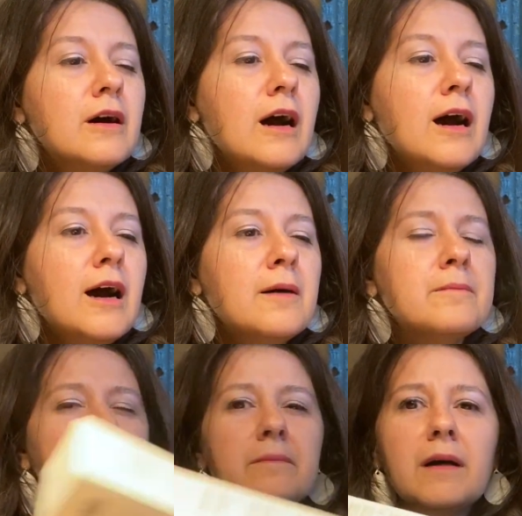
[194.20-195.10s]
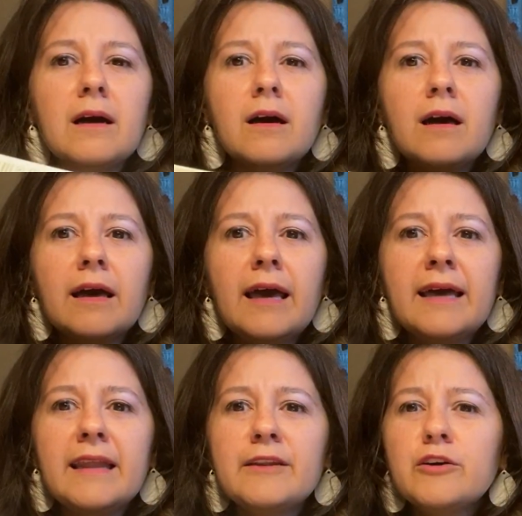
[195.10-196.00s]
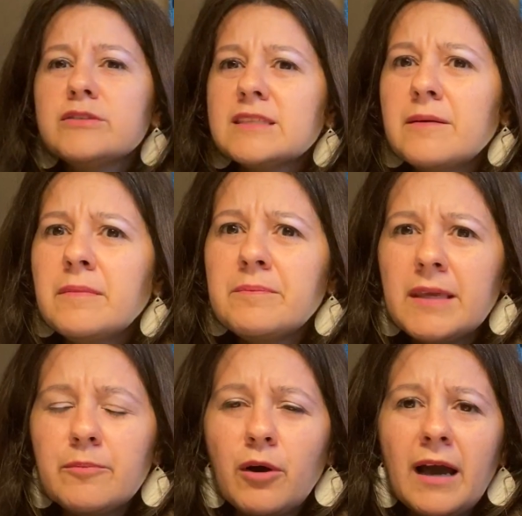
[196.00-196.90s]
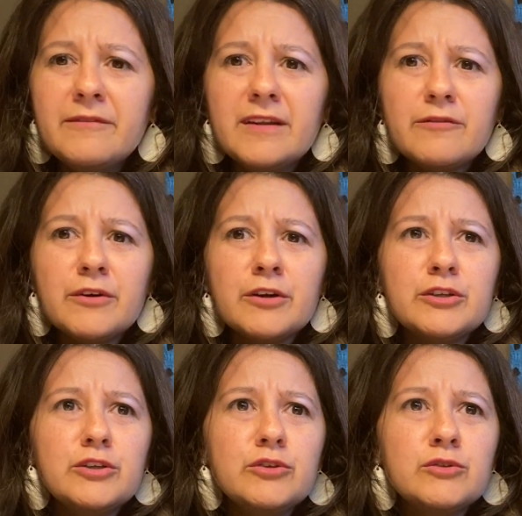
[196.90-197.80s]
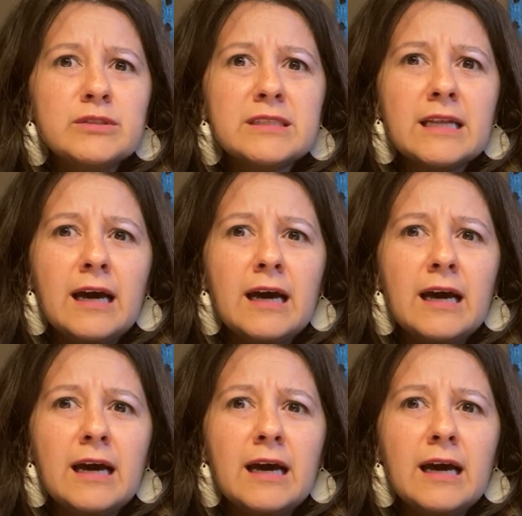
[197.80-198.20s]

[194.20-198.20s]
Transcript: and I know some people, I've never used,